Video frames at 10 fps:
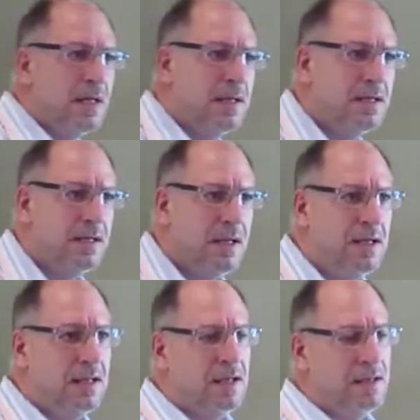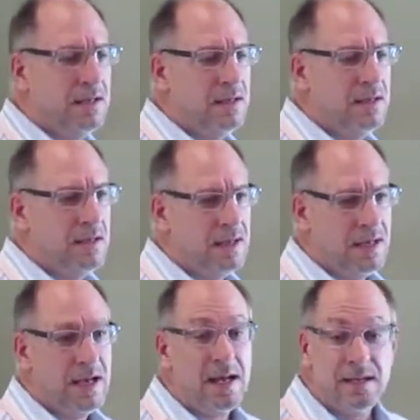Uh, they, they,
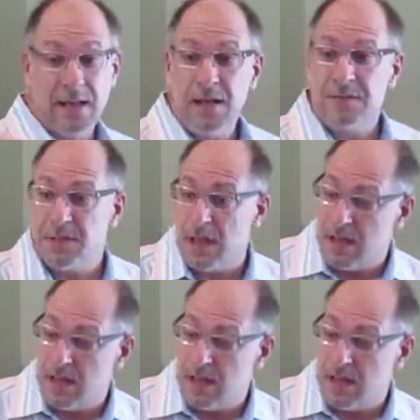they got gifts.